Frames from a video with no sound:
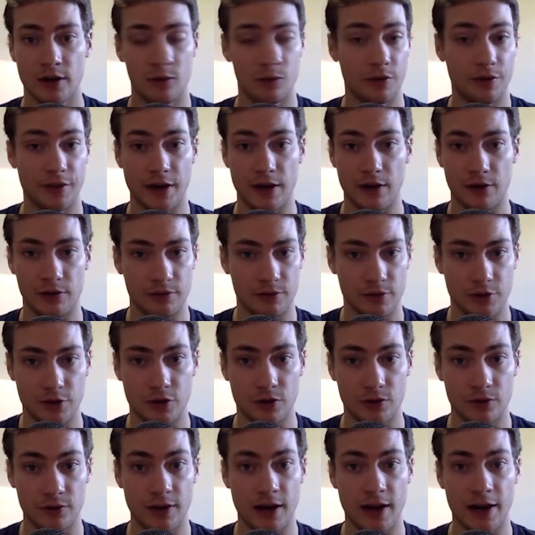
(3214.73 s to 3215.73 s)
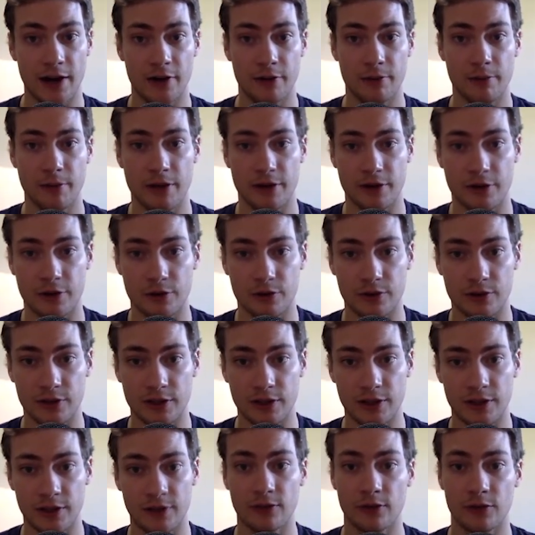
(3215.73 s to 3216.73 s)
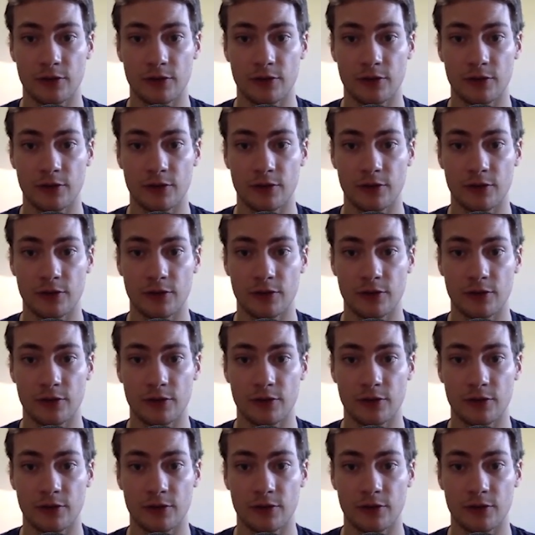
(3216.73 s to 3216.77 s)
without you know dire medical needs.